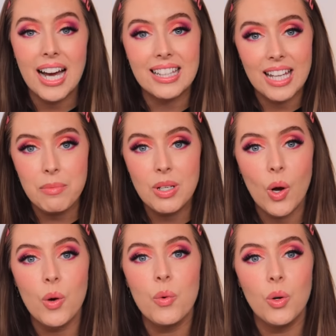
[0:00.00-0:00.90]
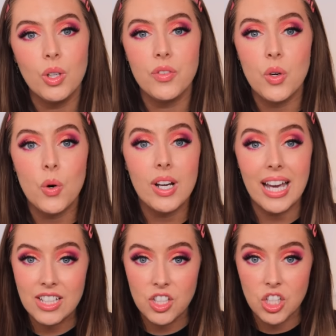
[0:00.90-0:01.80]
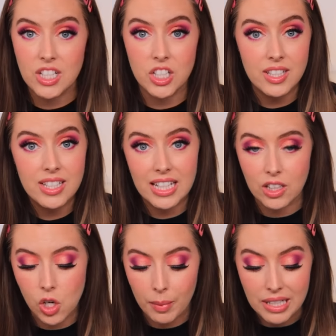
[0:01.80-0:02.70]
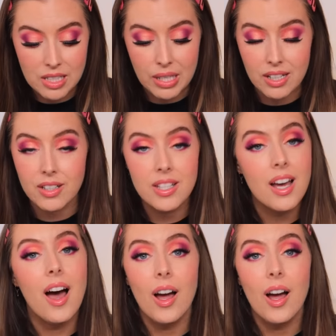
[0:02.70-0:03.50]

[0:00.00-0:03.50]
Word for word: and let me know all of your case suggestions in the comments because